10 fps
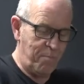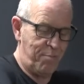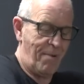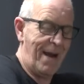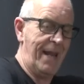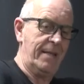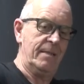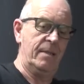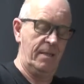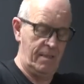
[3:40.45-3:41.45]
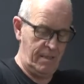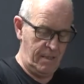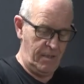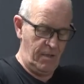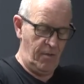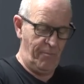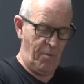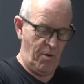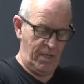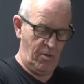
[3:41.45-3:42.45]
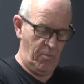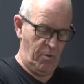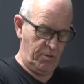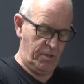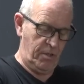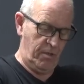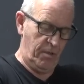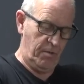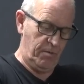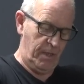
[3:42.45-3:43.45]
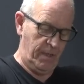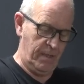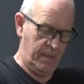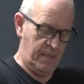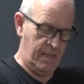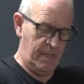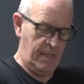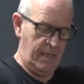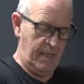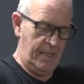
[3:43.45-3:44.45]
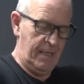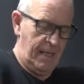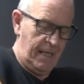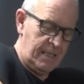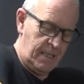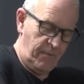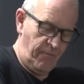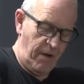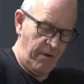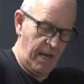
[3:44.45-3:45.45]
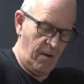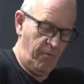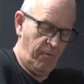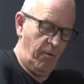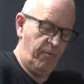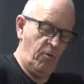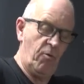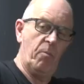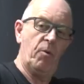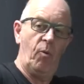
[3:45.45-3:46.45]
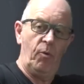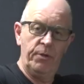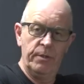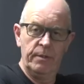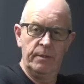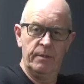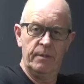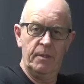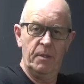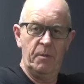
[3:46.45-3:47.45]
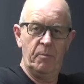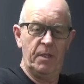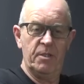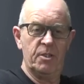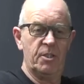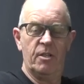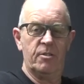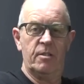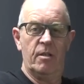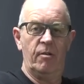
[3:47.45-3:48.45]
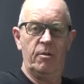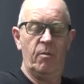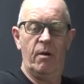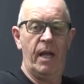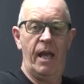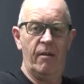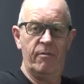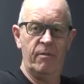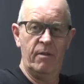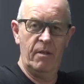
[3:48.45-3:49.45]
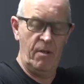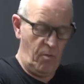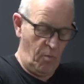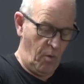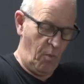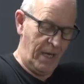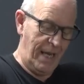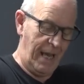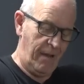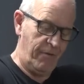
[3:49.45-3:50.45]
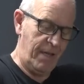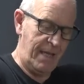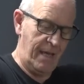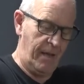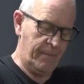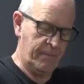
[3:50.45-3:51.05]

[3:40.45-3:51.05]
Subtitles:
brand of potting compost are you using? Now this isn't very helpful if you're abroad, because the chances are you won't have what we have here.